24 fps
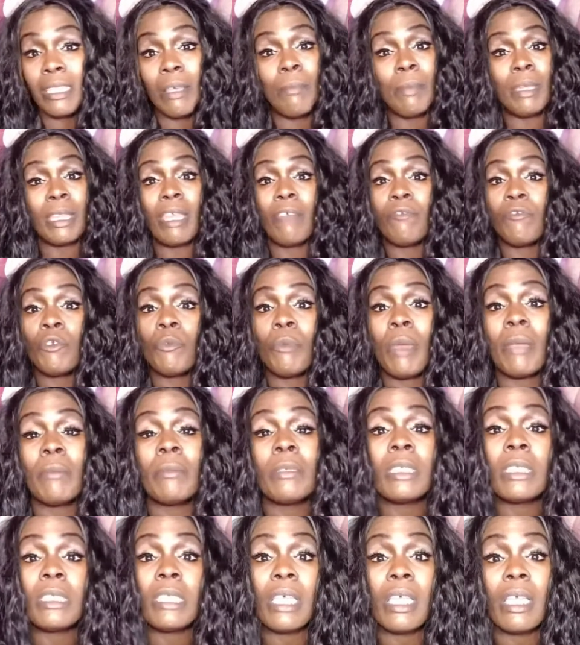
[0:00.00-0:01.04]
And many of you may
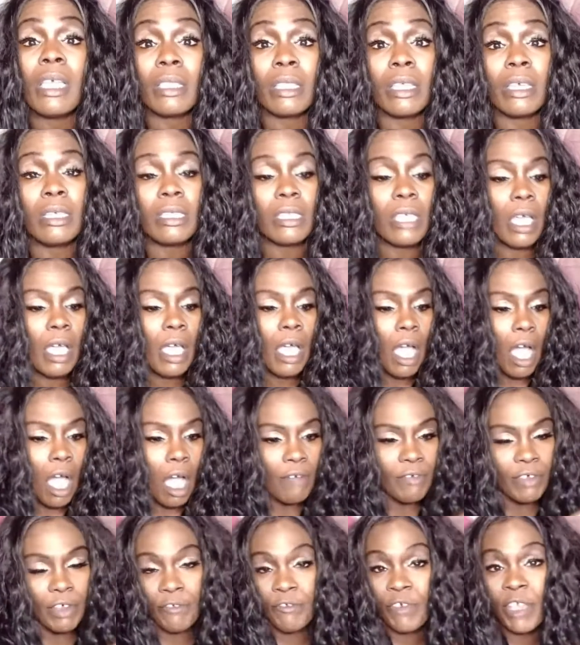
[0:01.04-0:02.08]
be seeing this,
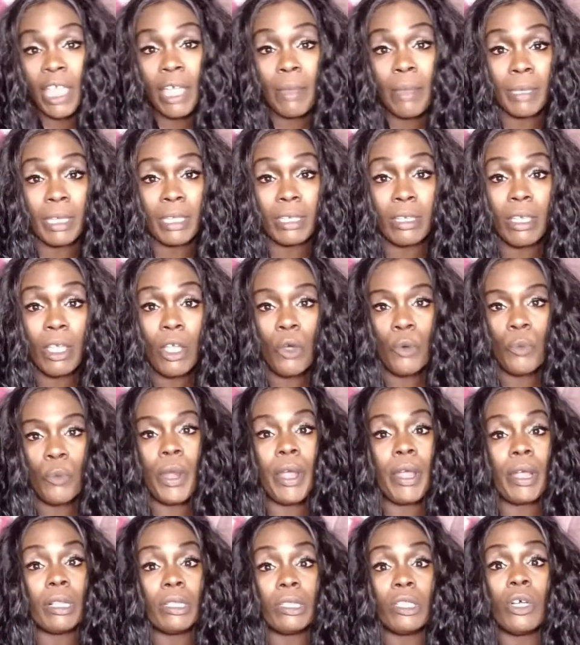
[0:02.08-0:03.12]
of a famine
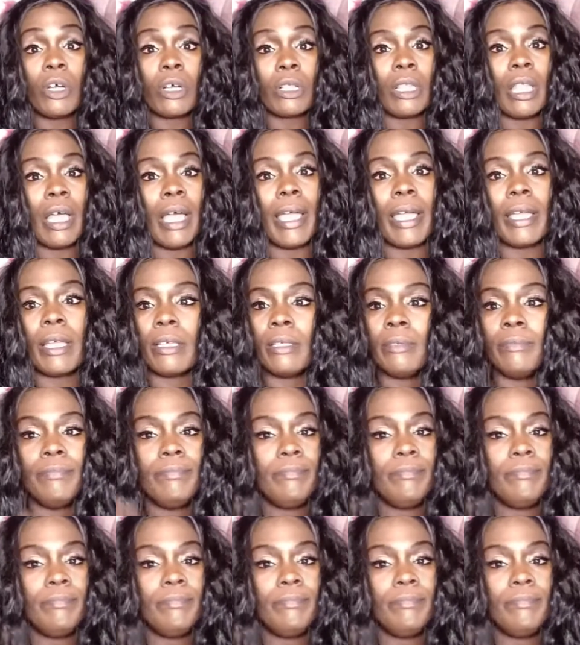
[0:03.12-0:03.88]
where it looked like,